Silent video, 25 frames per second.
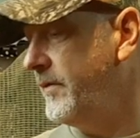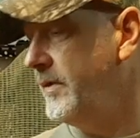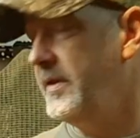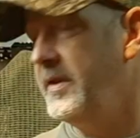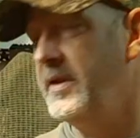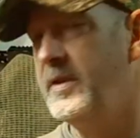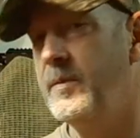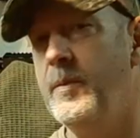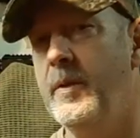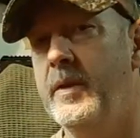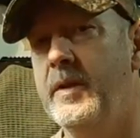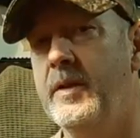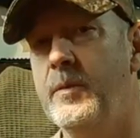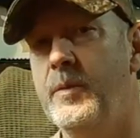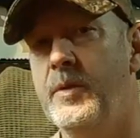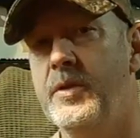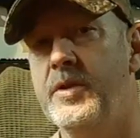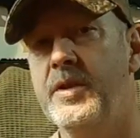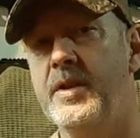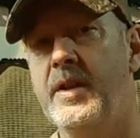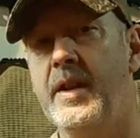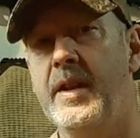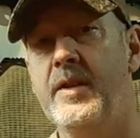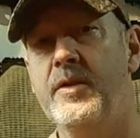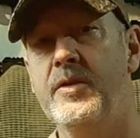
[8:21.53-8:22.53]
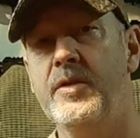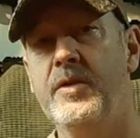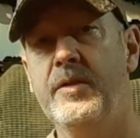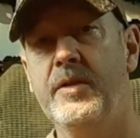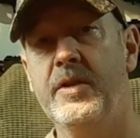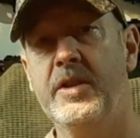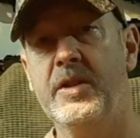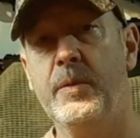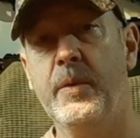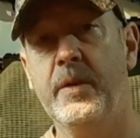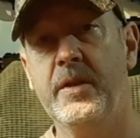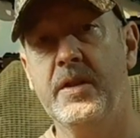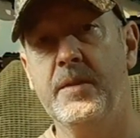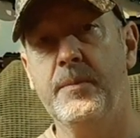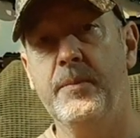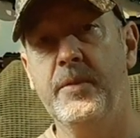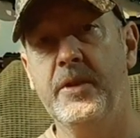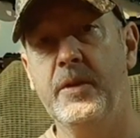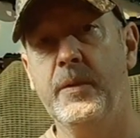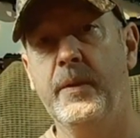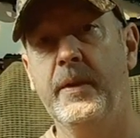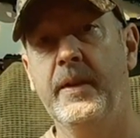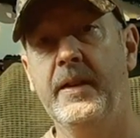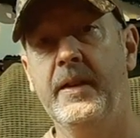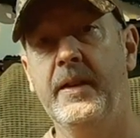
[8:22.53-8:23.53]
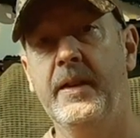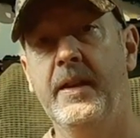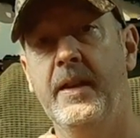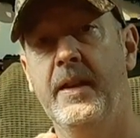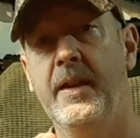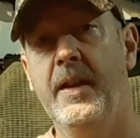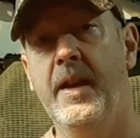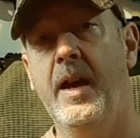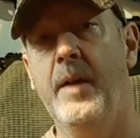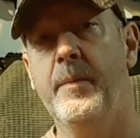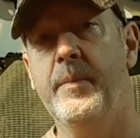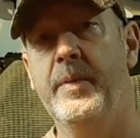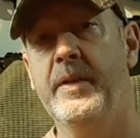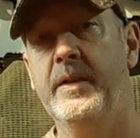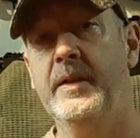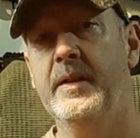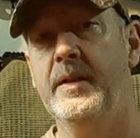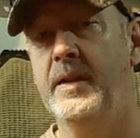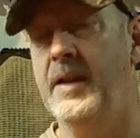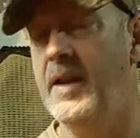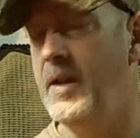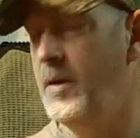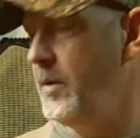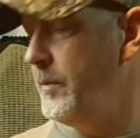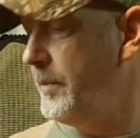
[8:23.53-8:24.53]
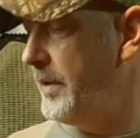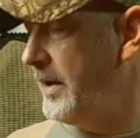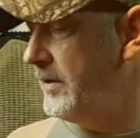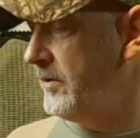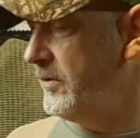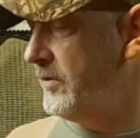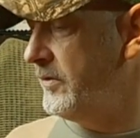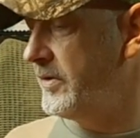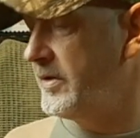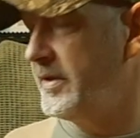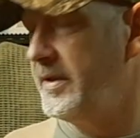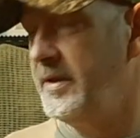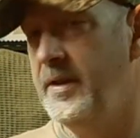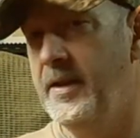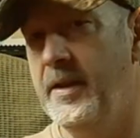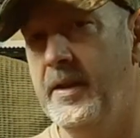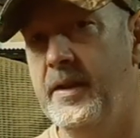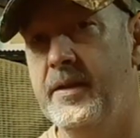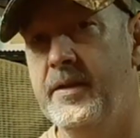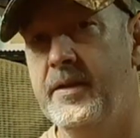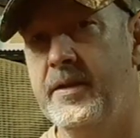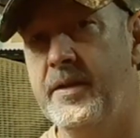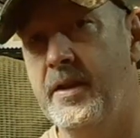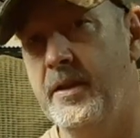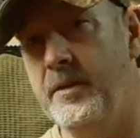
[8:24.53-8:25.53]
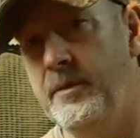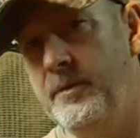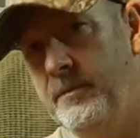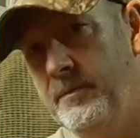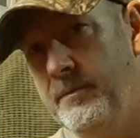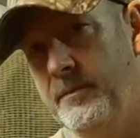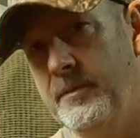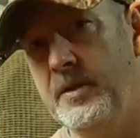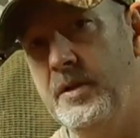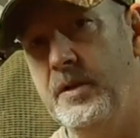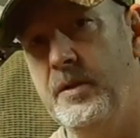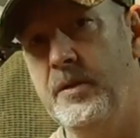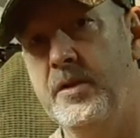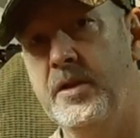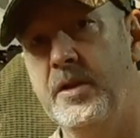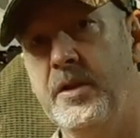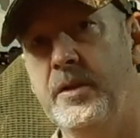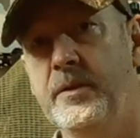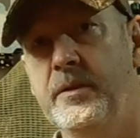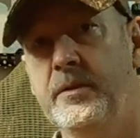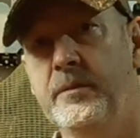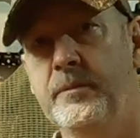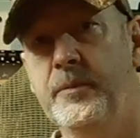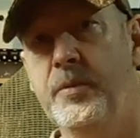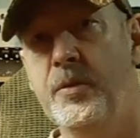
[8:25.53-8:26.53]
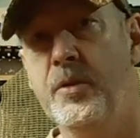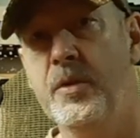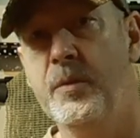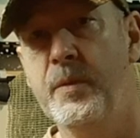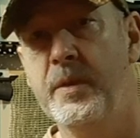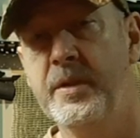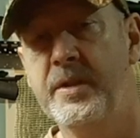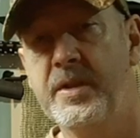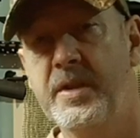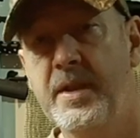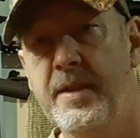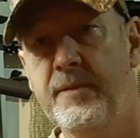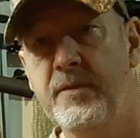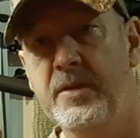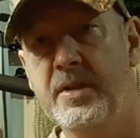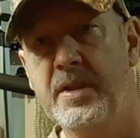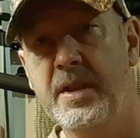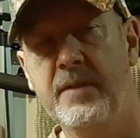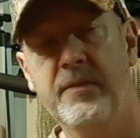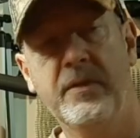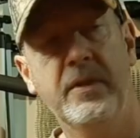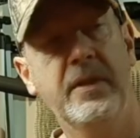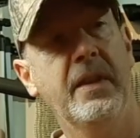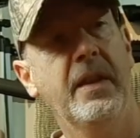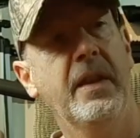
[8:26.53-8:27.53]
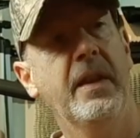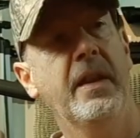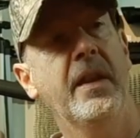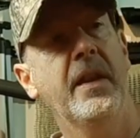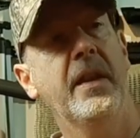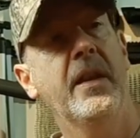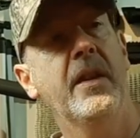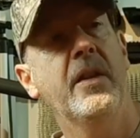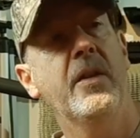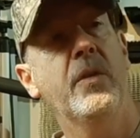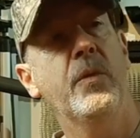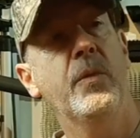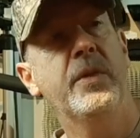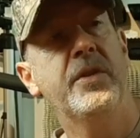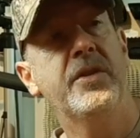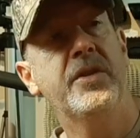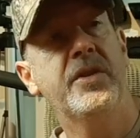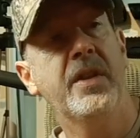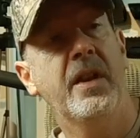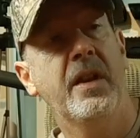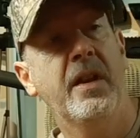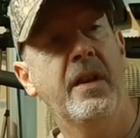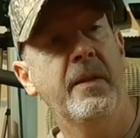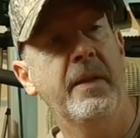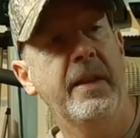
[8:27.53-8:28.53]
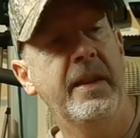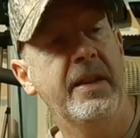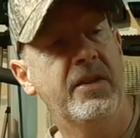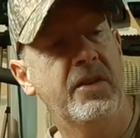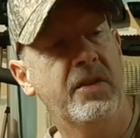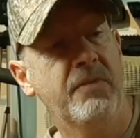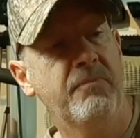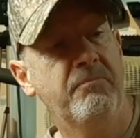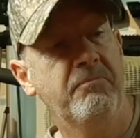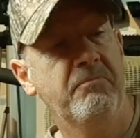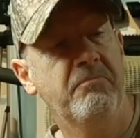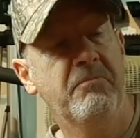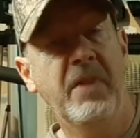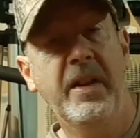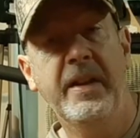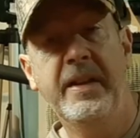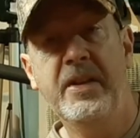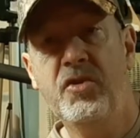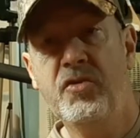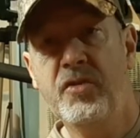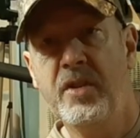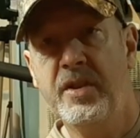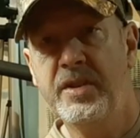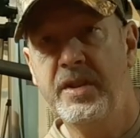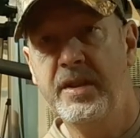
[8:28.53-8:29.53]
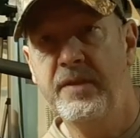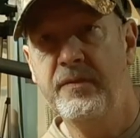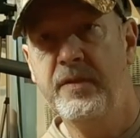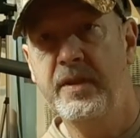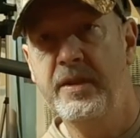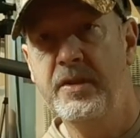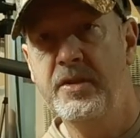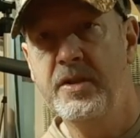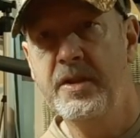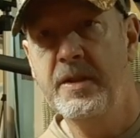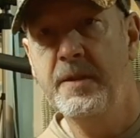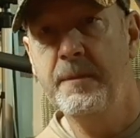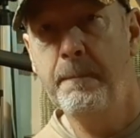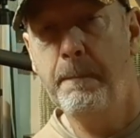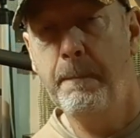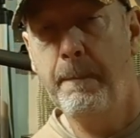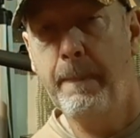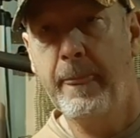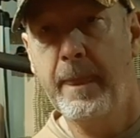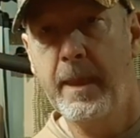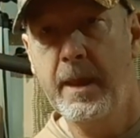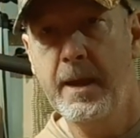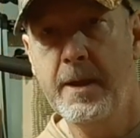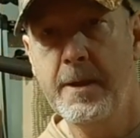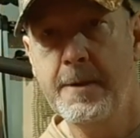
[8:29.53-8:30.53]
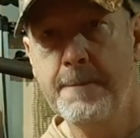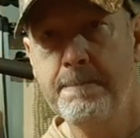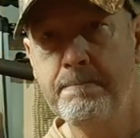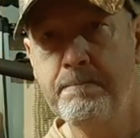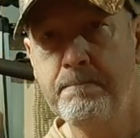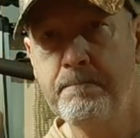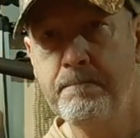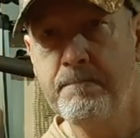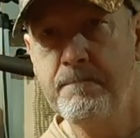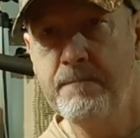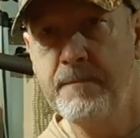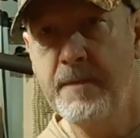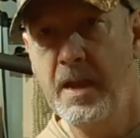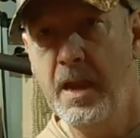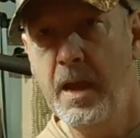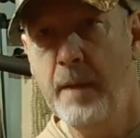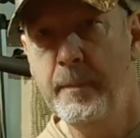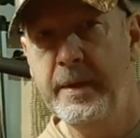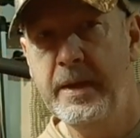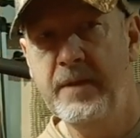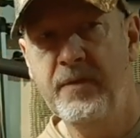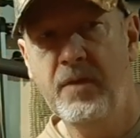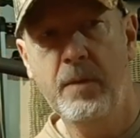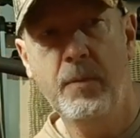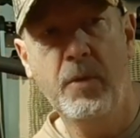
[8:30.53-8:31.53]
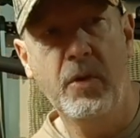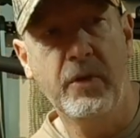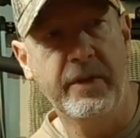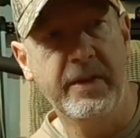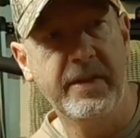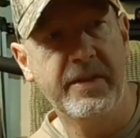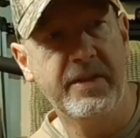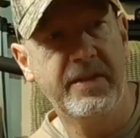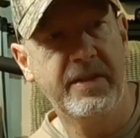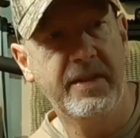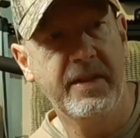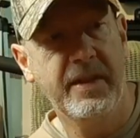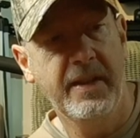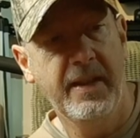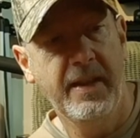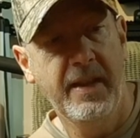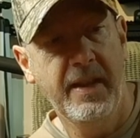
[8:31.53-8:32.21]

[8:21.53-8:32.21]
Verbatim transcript: for this one, which allows you to switch between upper and lower barrels, so 22 and 0.177, which is an interesting feature. I mean, if I'm honest,